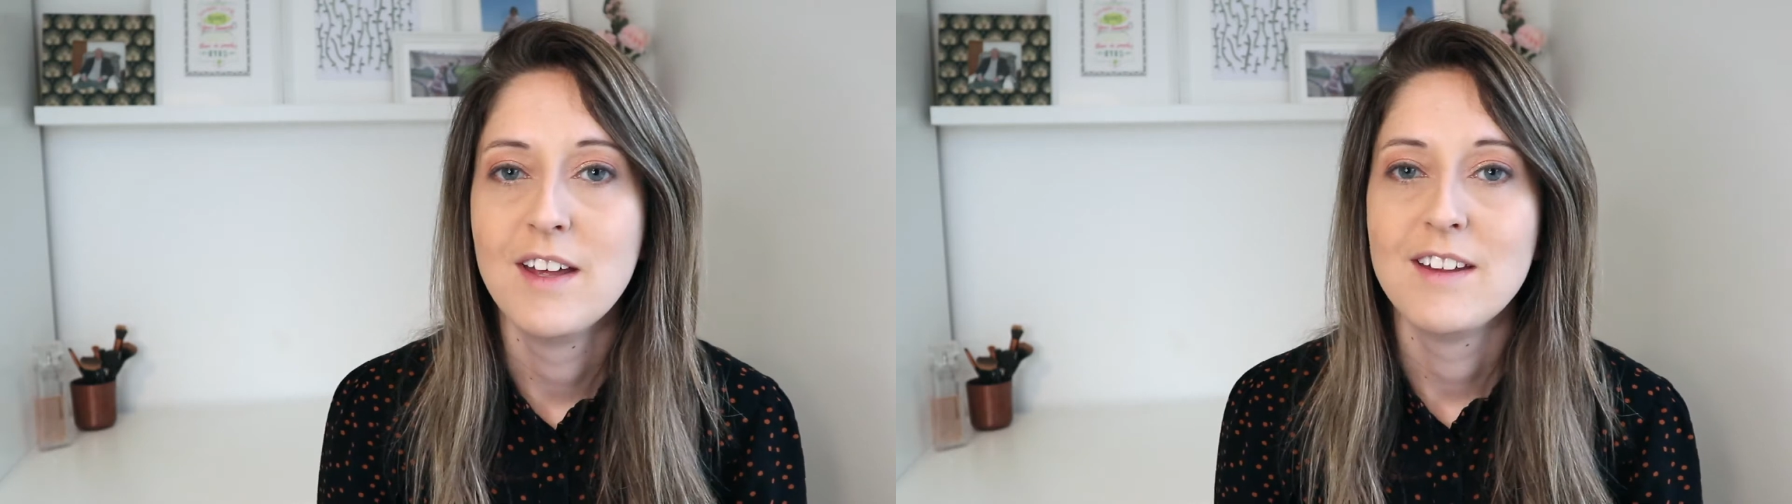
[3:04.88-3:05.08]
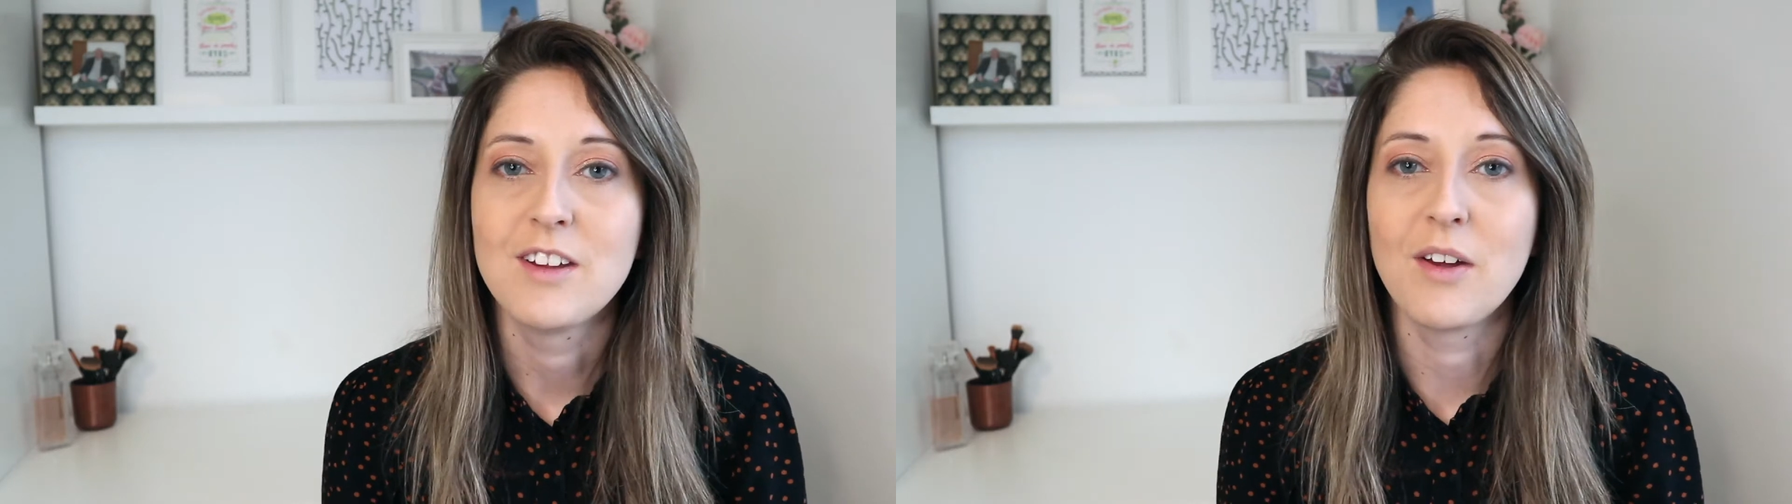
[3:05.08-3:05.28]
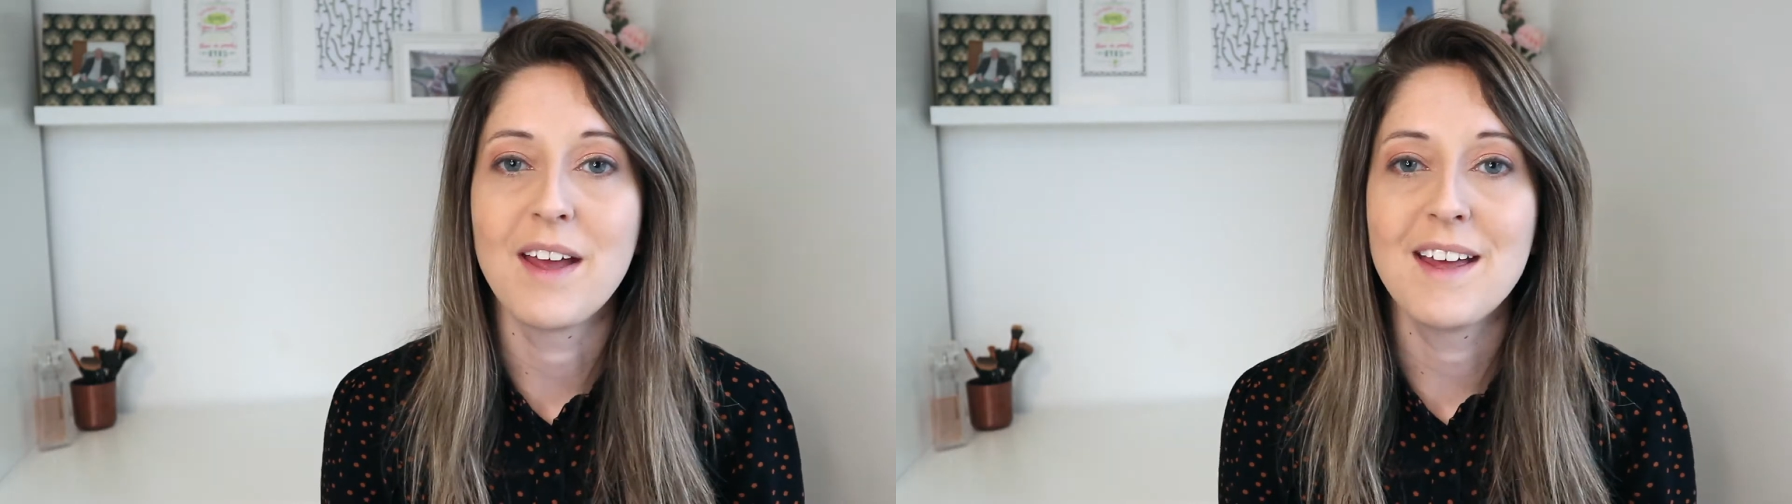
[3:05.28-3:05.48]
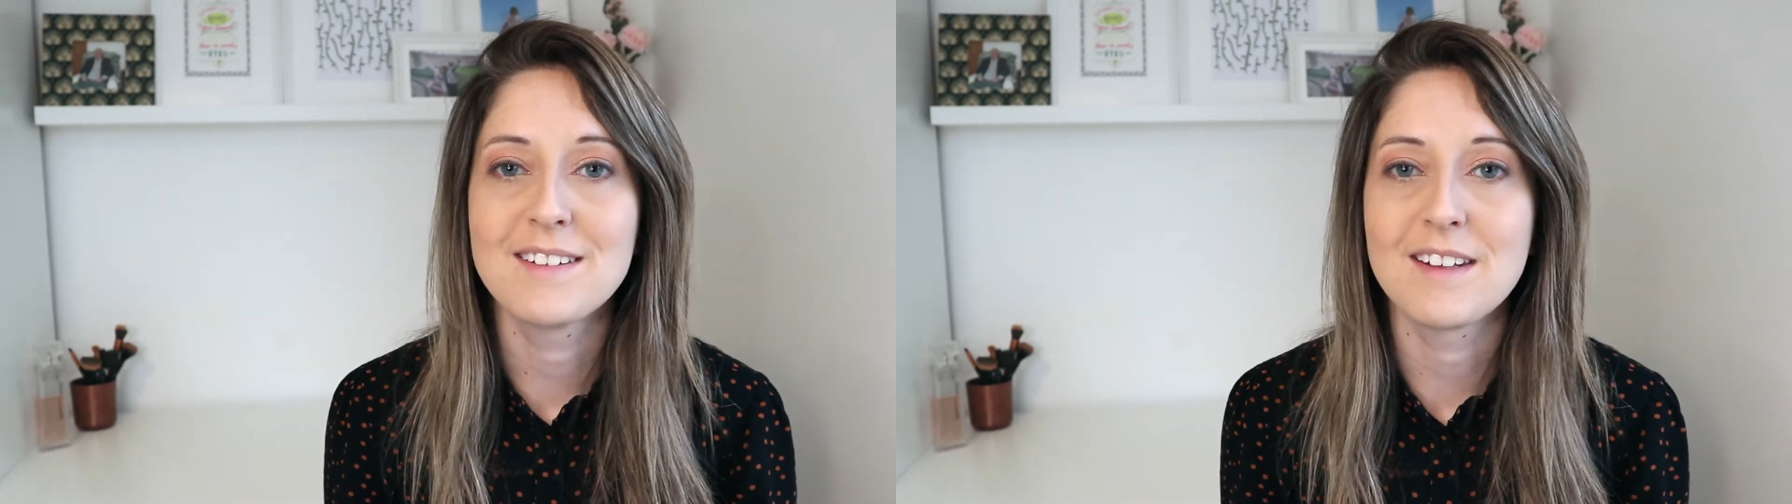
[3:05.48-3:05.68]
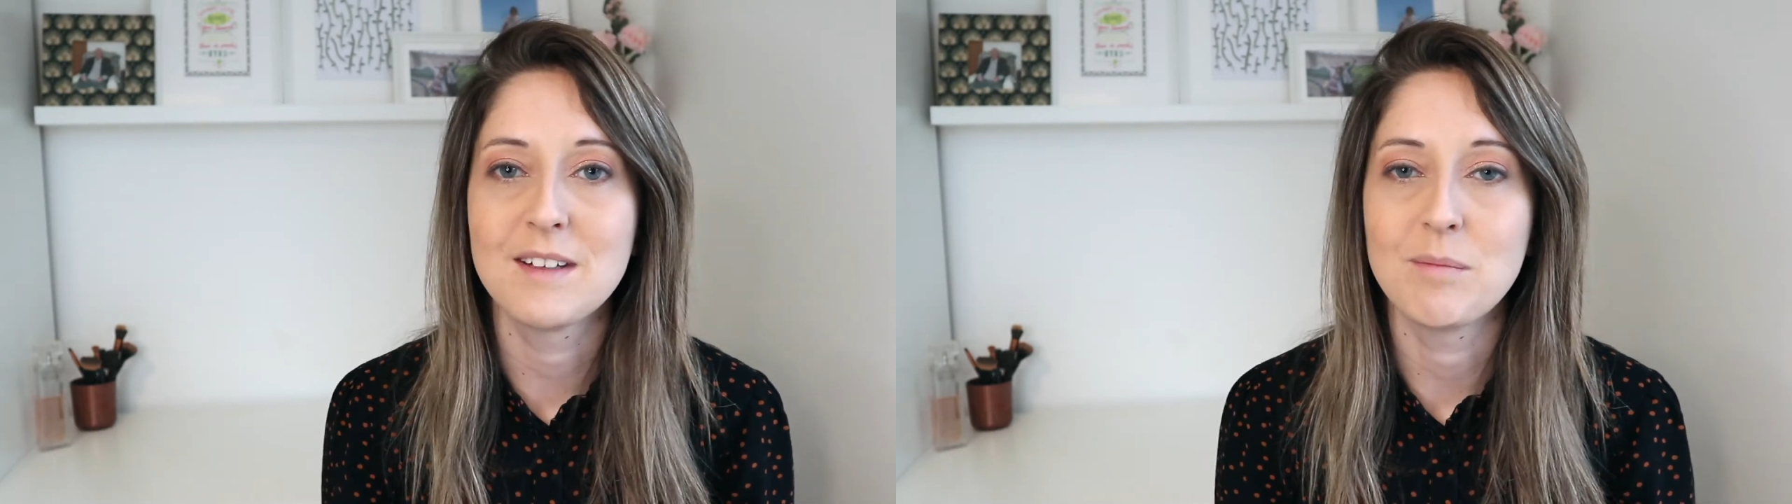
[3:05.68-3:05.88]
So is
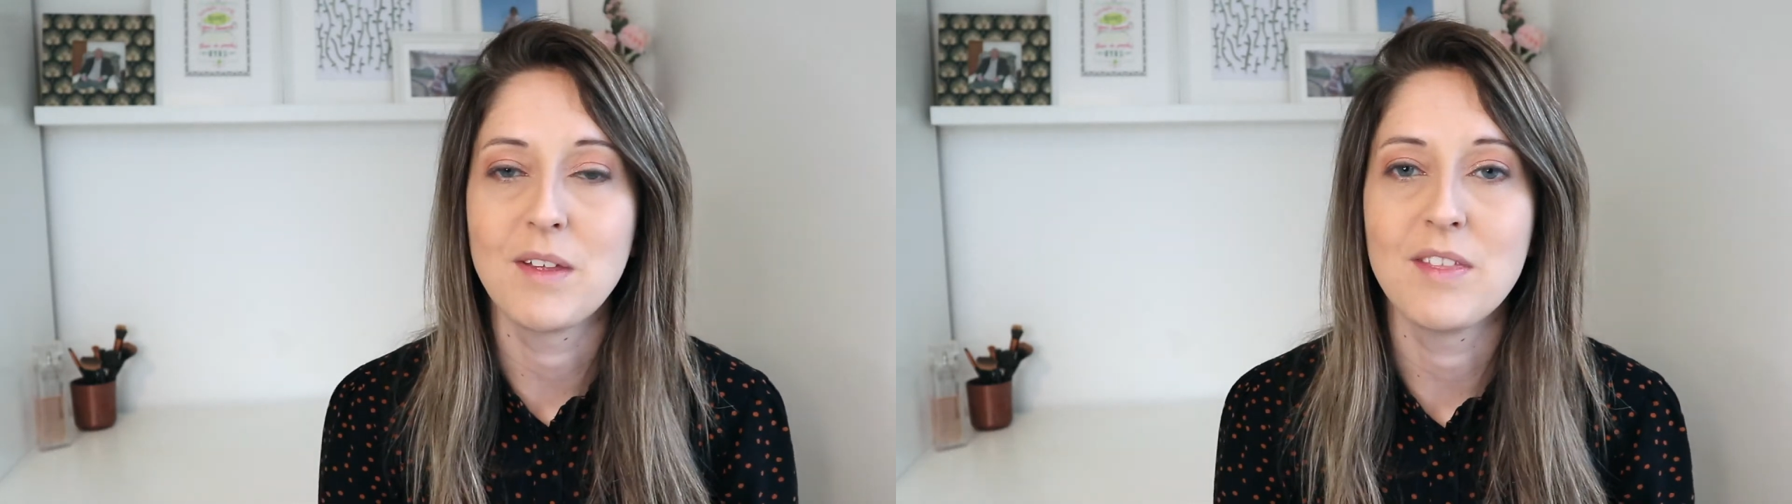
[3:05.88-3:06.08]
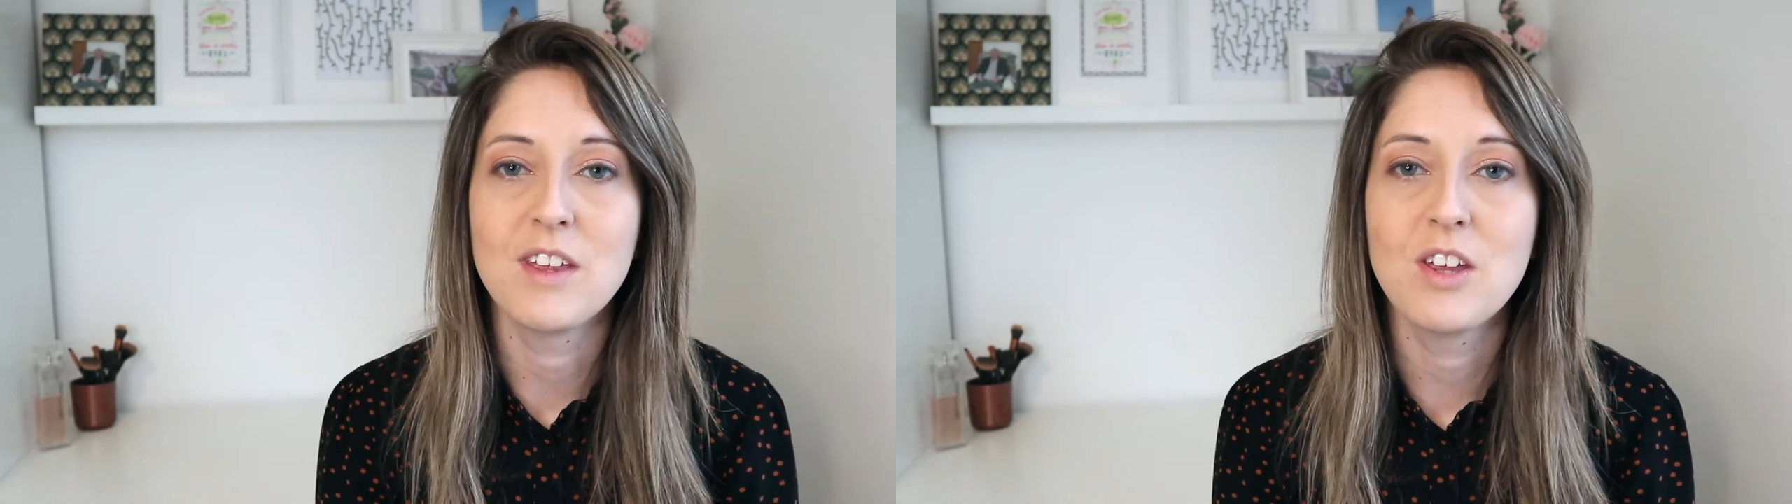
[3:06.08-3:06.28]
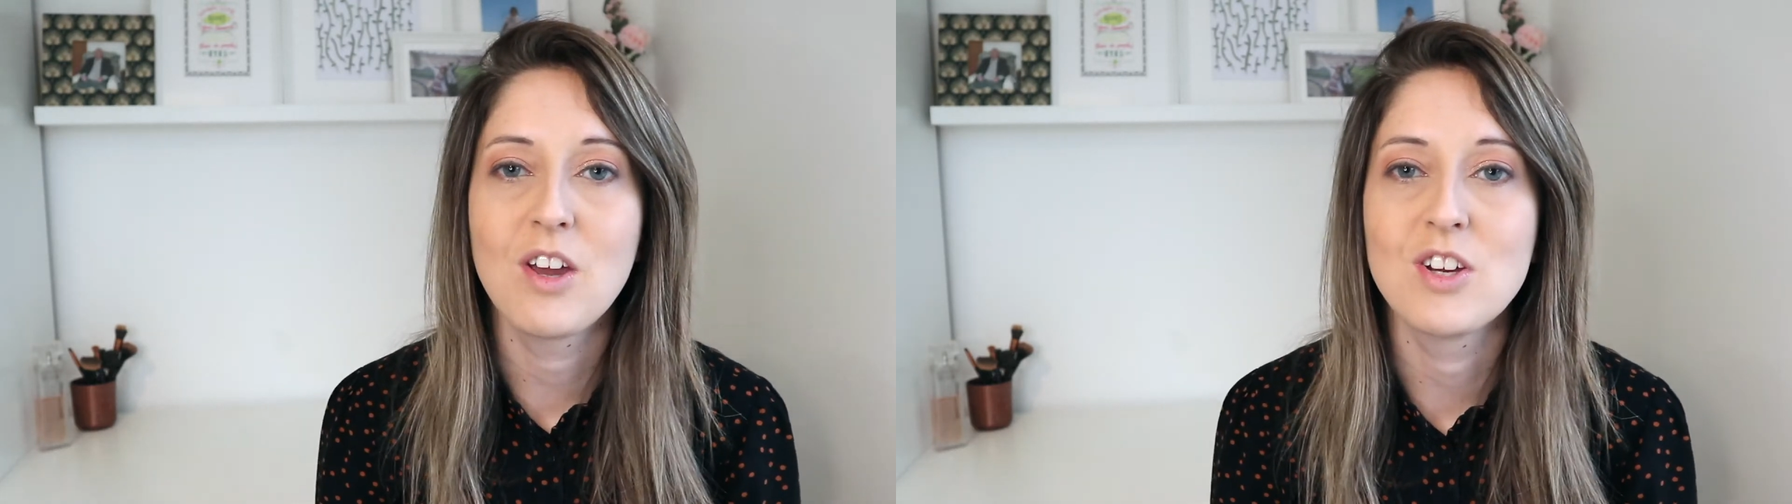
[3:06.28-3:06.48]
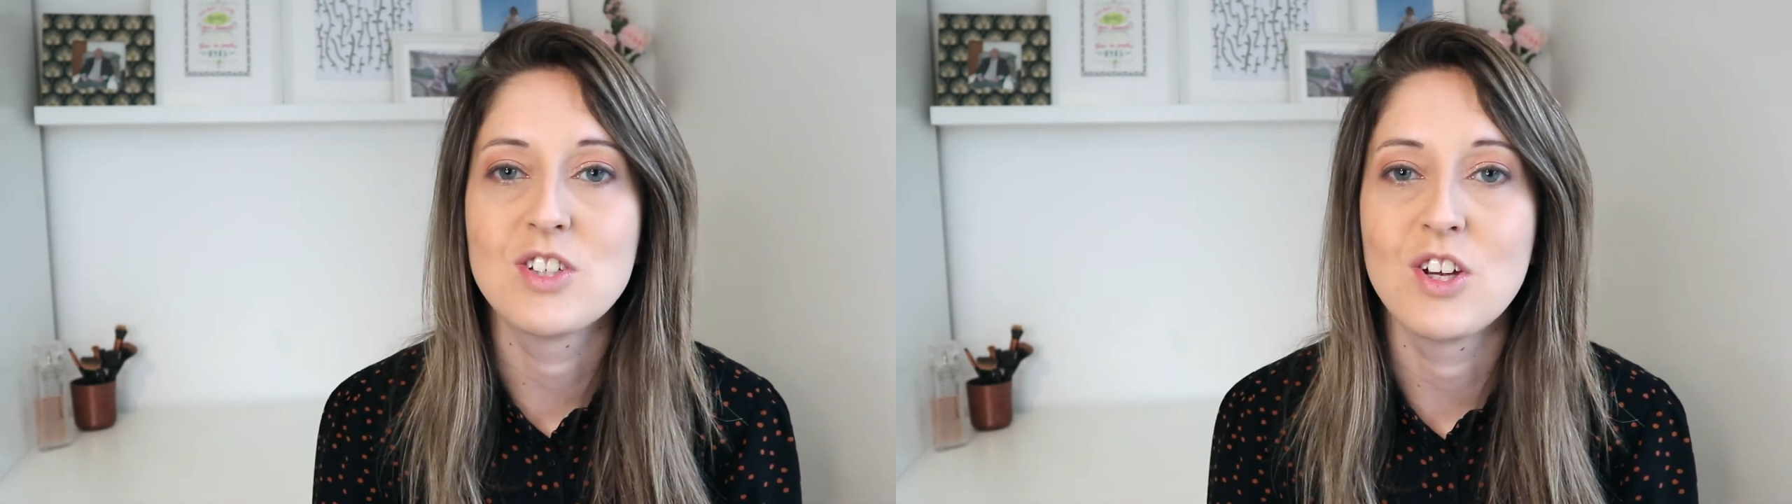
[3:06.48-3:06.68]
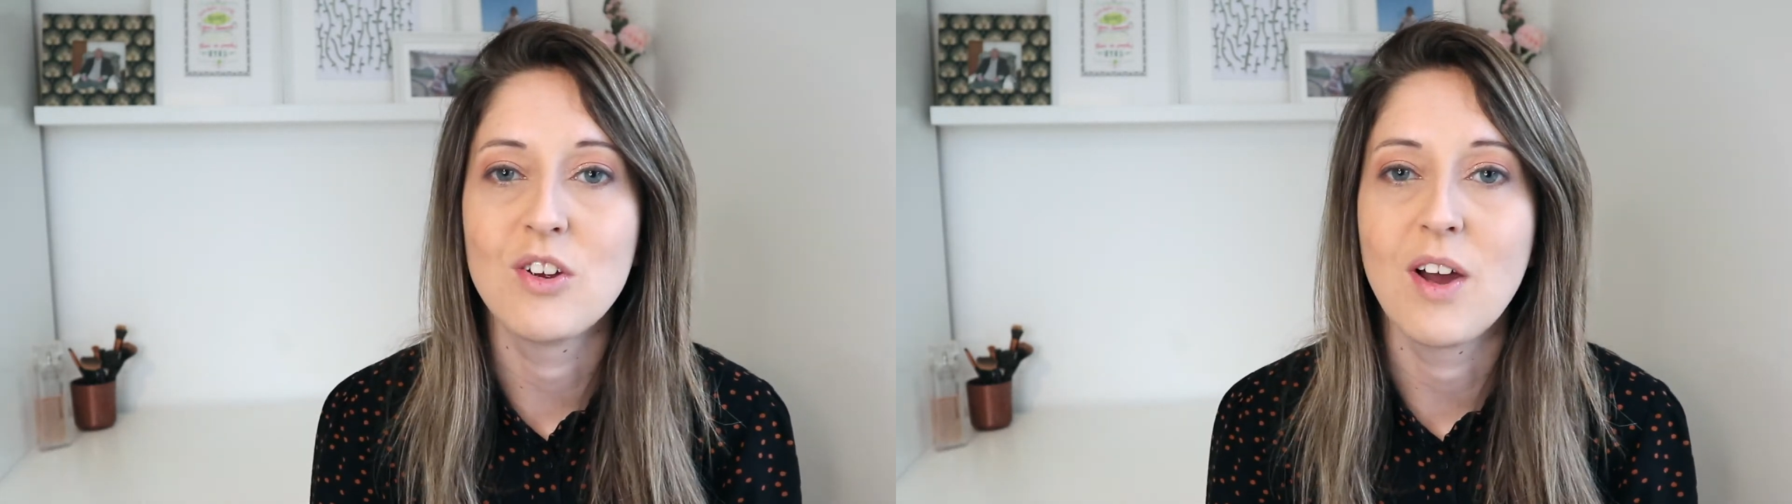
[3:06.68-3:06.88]
there something that you could do